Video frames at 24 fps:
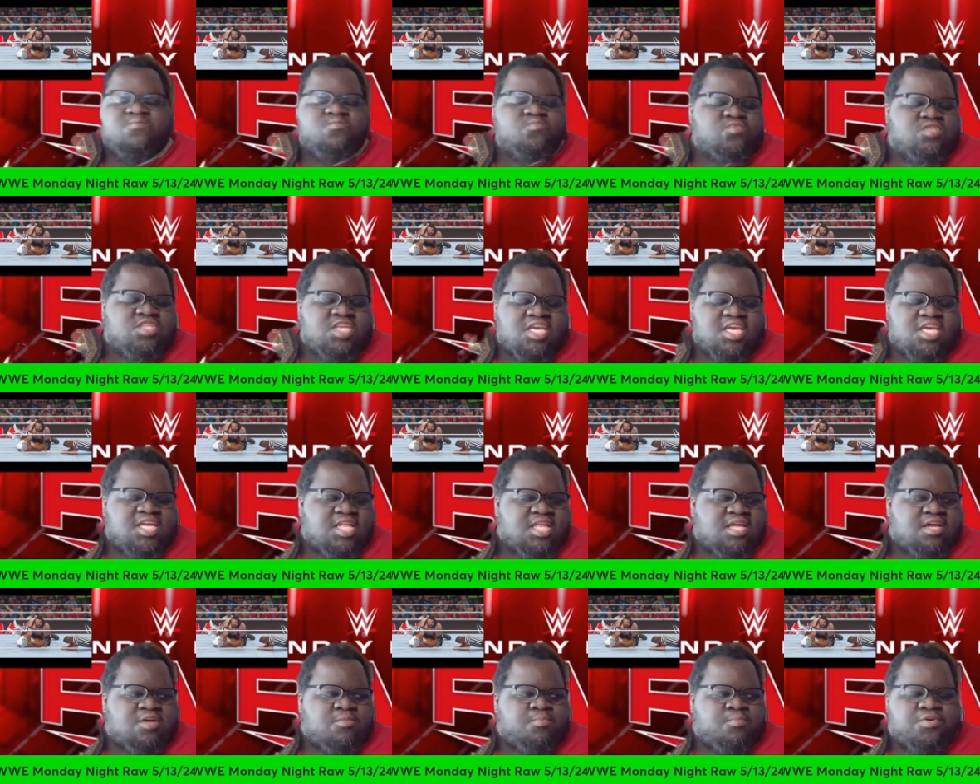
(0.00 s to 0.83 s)

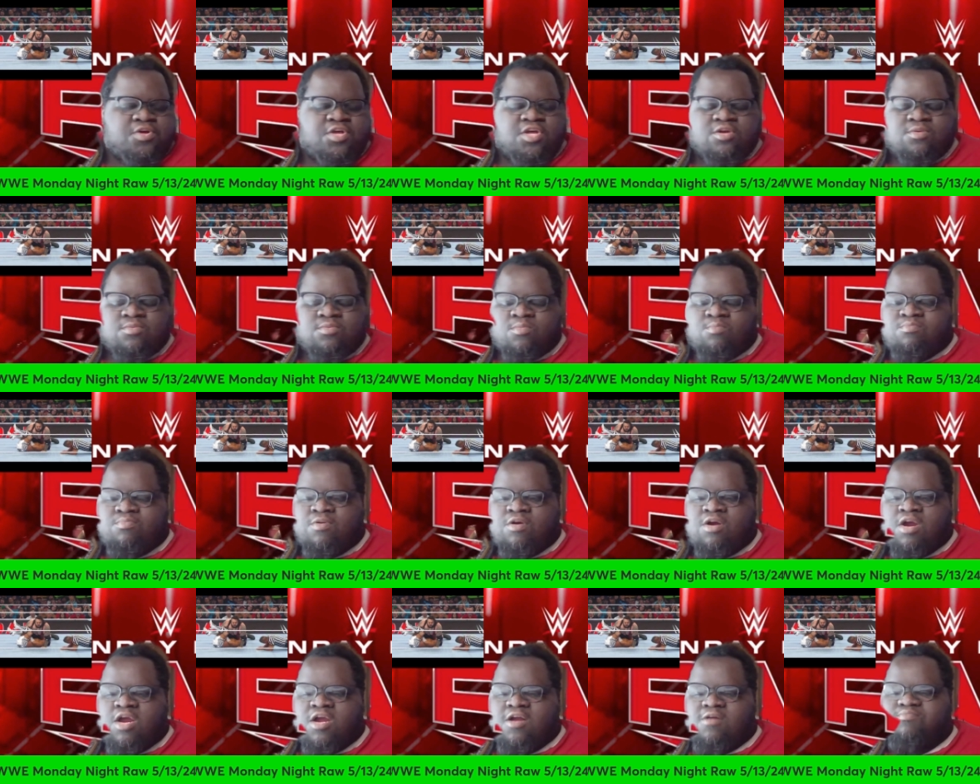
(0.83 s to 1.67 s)
didn't put
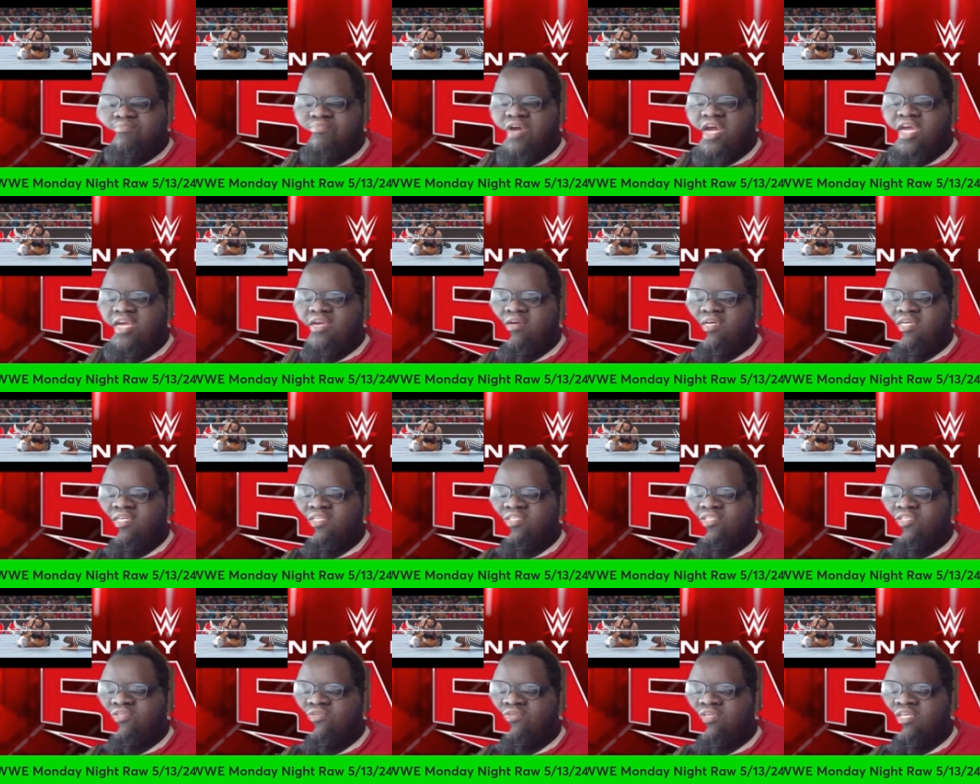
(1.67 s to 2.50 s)
Braun Breaker
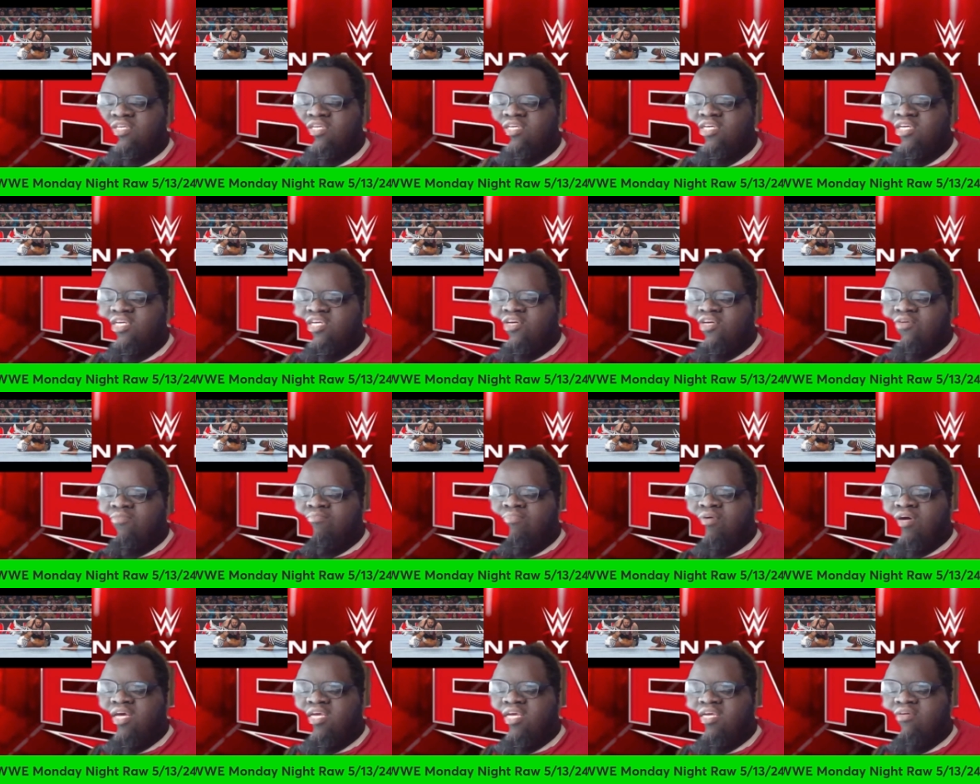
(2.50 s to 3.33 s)
into it,
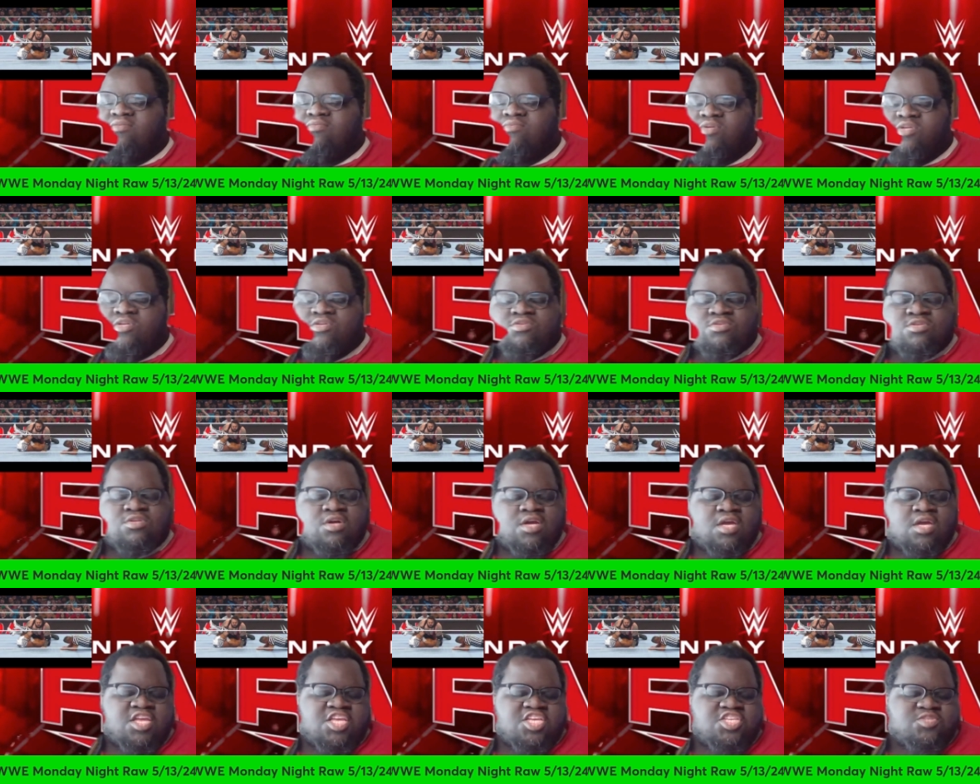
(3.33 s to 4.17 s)
but
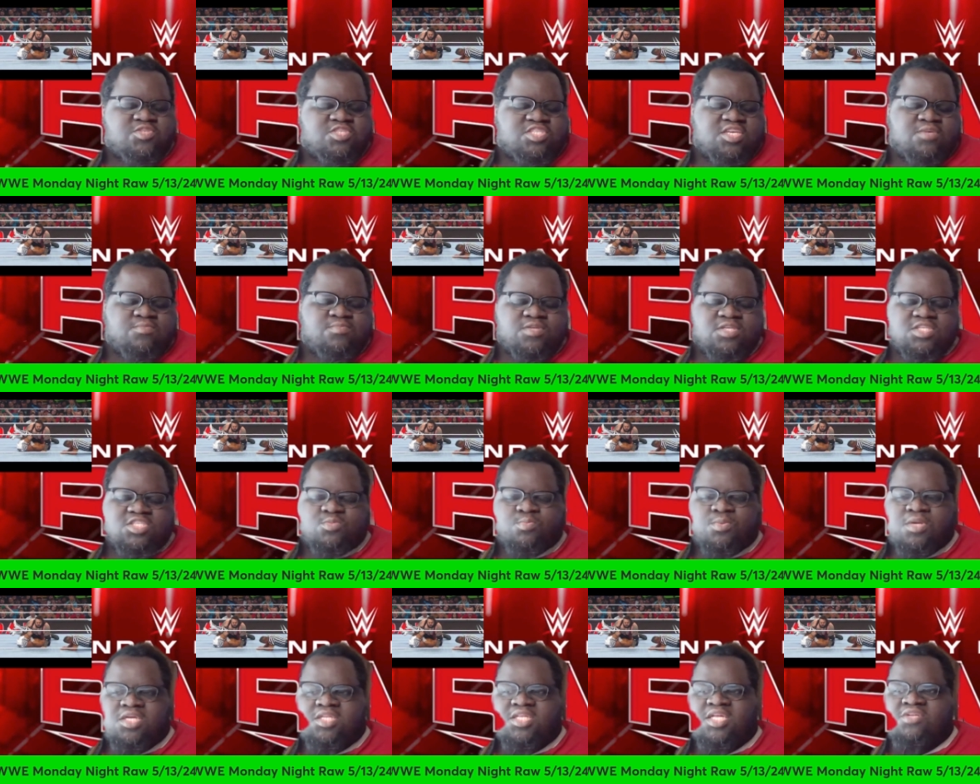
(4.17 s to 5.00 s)
he simply
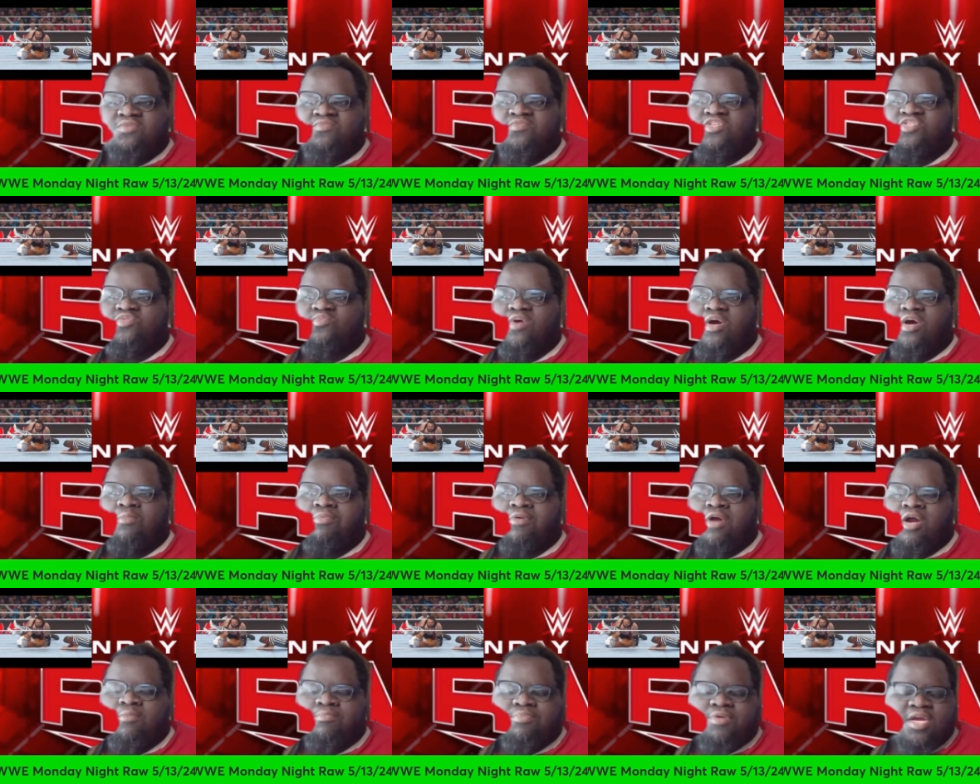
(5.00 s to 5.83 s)
explained that the reason why
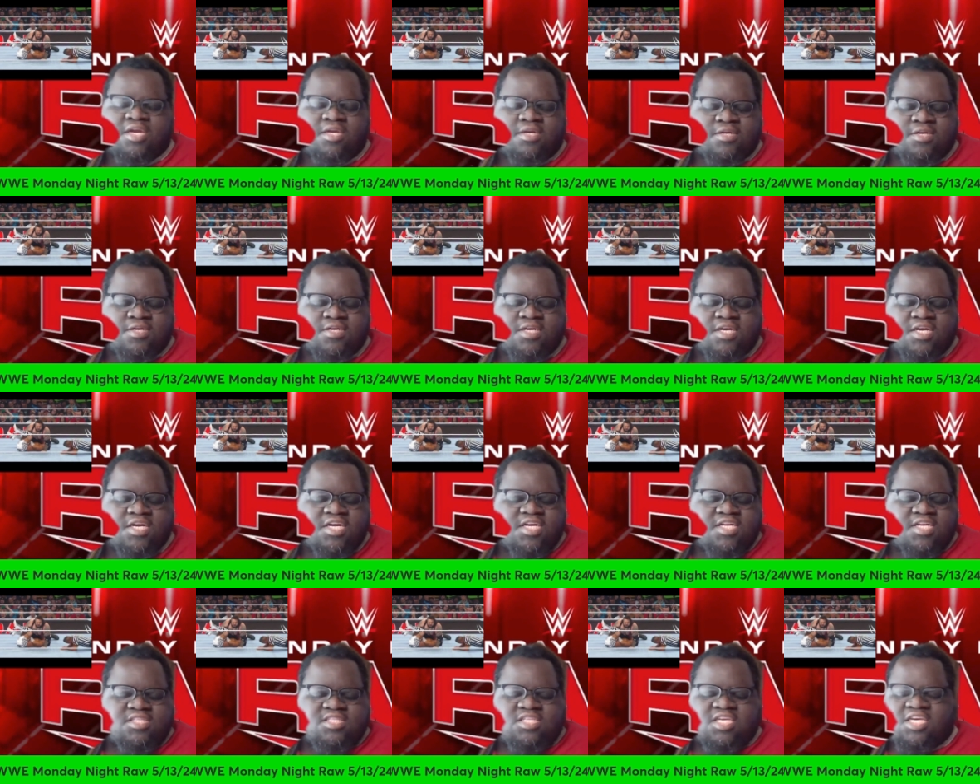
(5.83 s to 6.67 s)
Braun Breaker
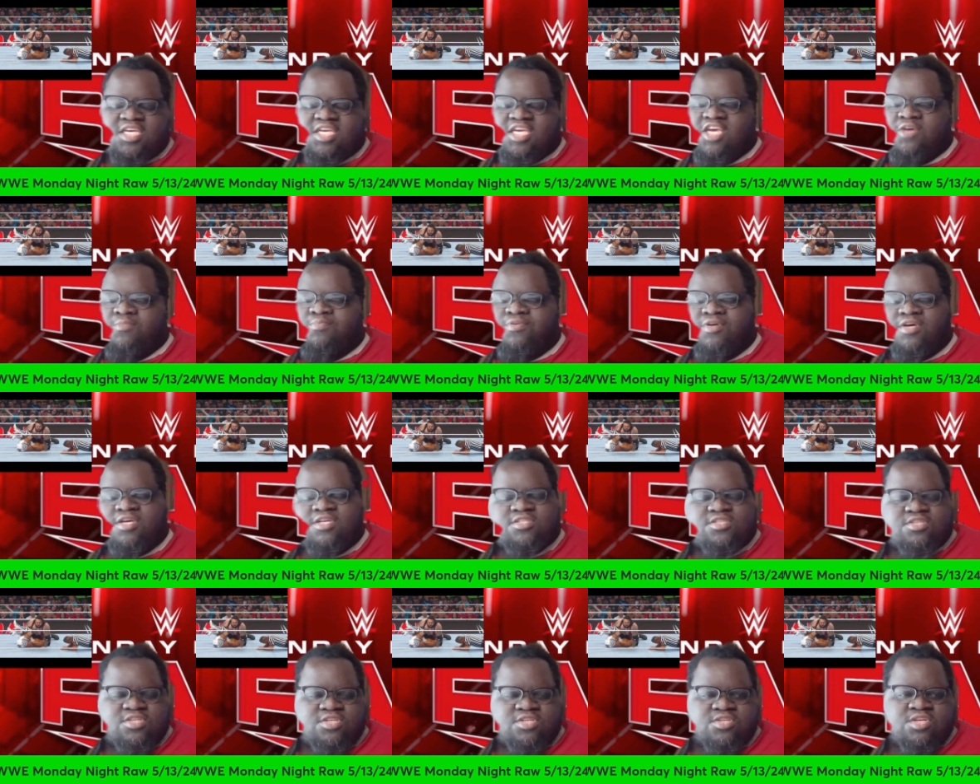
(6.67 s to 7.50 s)
didn't get put
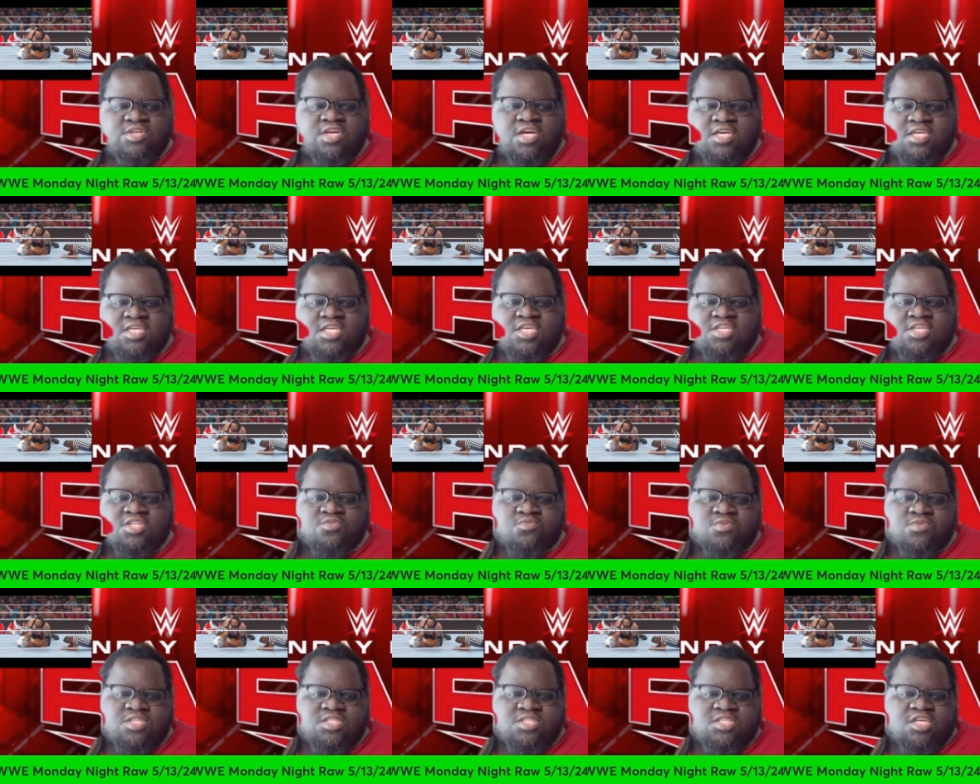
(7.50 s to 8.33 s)
into the King of the
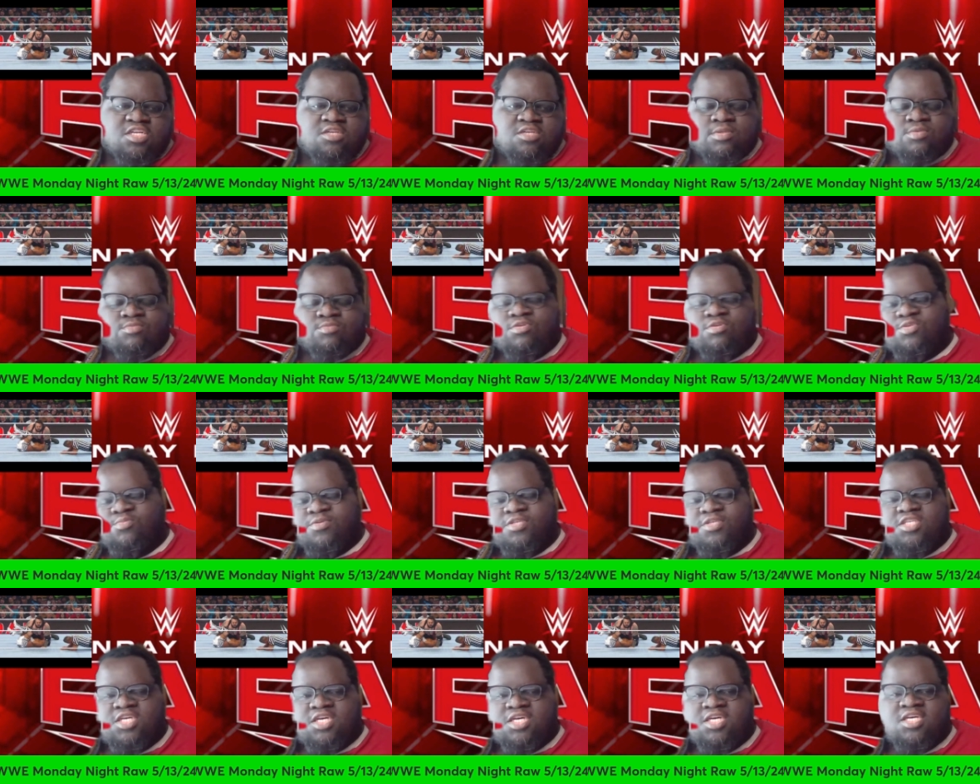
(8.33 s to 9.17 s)
Ring tournament was
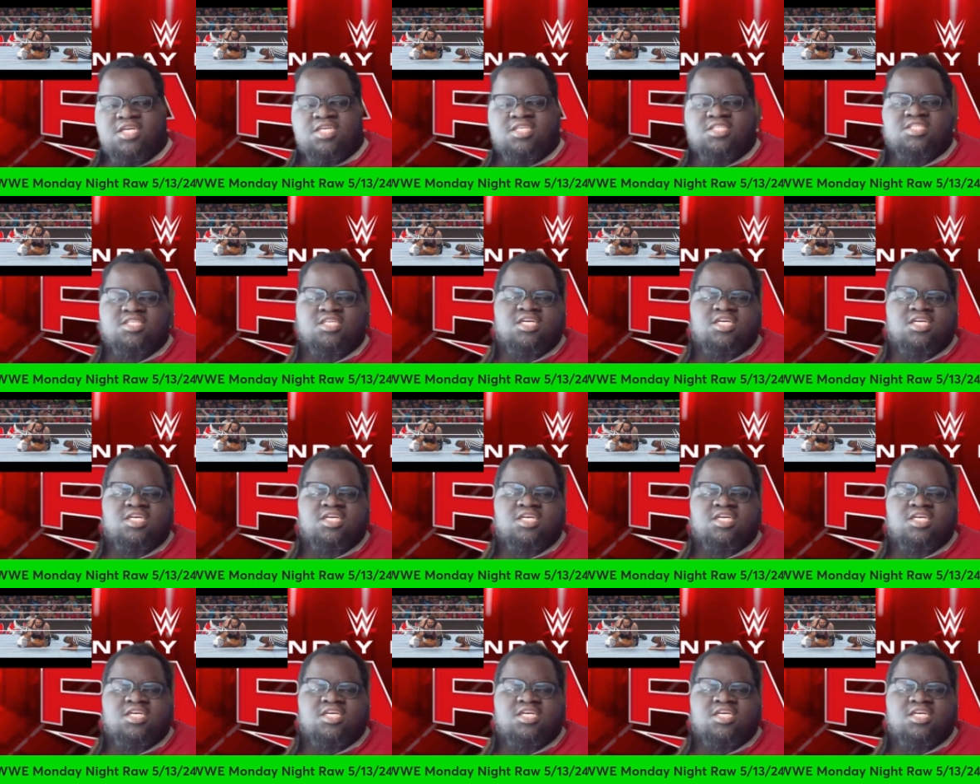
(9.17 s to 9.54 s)
because